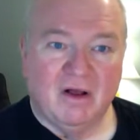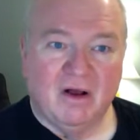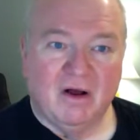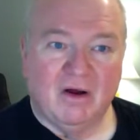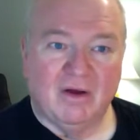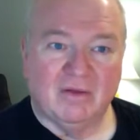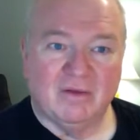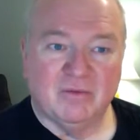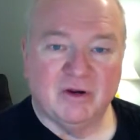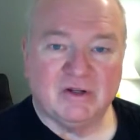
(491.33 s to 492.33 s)
on the
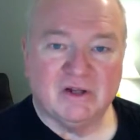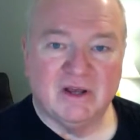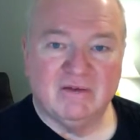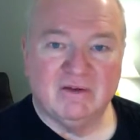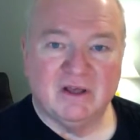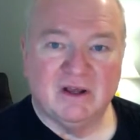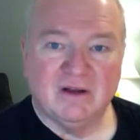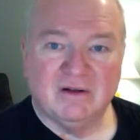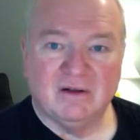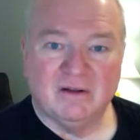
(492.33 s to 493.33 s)
British Navy
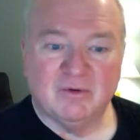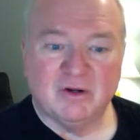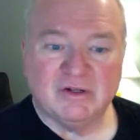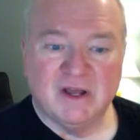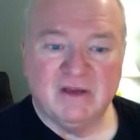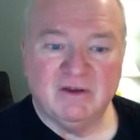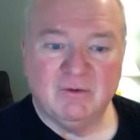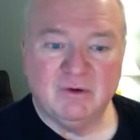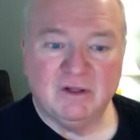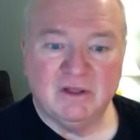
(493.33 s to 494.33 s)
that the British Navy
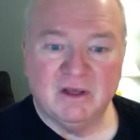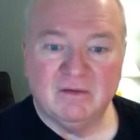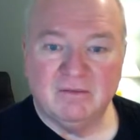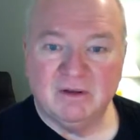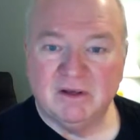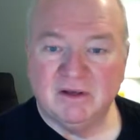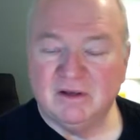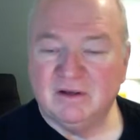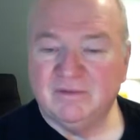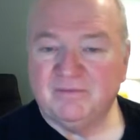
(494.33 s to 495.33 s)
would then
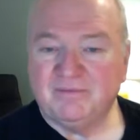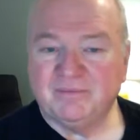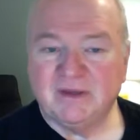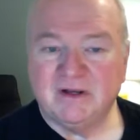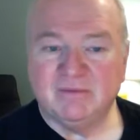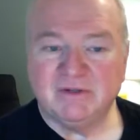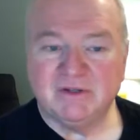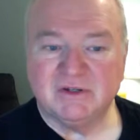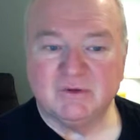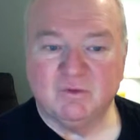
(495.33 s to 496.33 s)
be in a
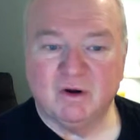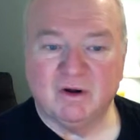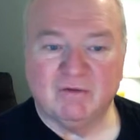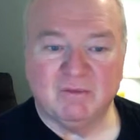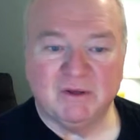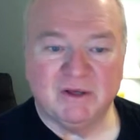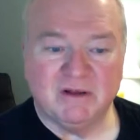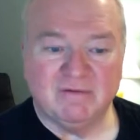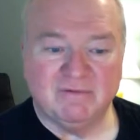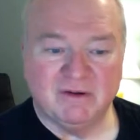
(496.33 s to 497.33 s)
position where it would be
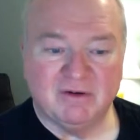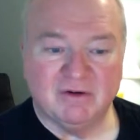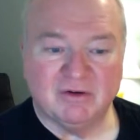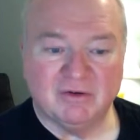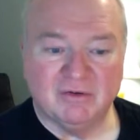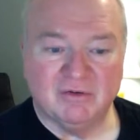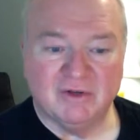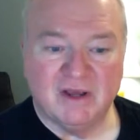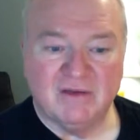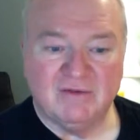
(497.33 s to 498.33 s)
inferior to the
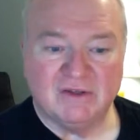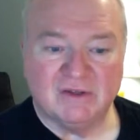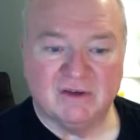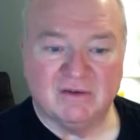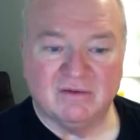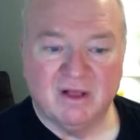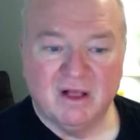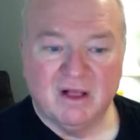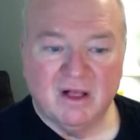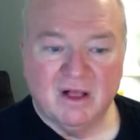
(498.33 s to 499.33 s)
navies of,
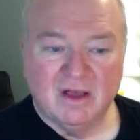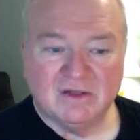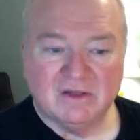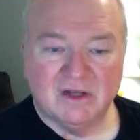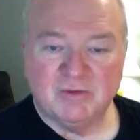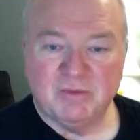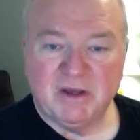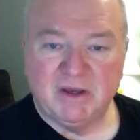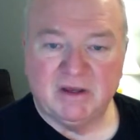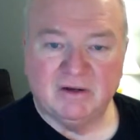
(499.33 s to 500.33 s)
say,
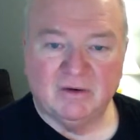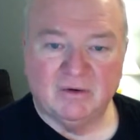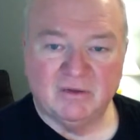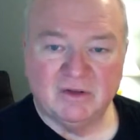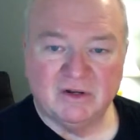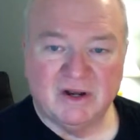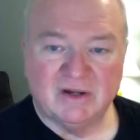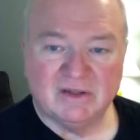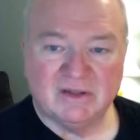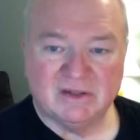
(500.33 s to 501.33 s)
Japan or the
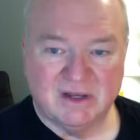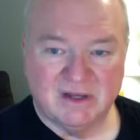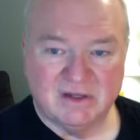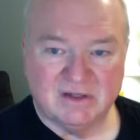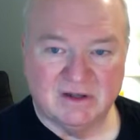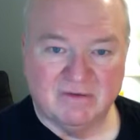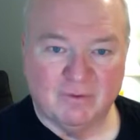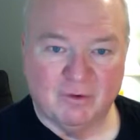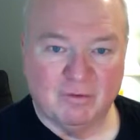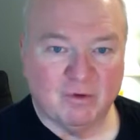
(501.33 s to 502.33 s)
United States.
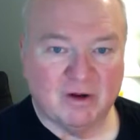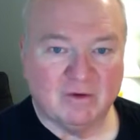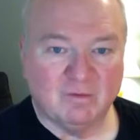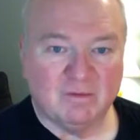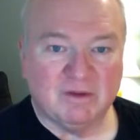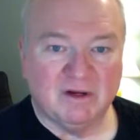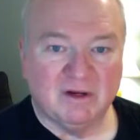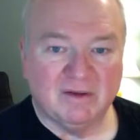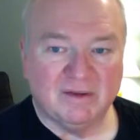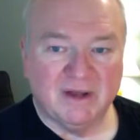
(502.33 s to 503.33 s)
Therefore, Britain would be
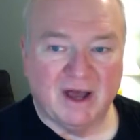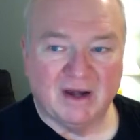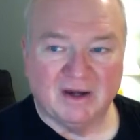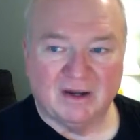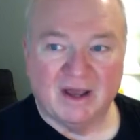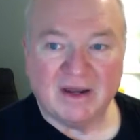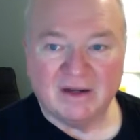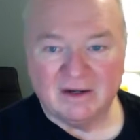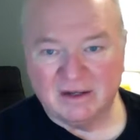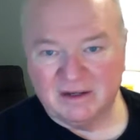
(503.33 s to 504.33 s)
not
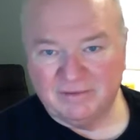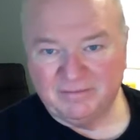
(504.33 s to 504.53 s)
likely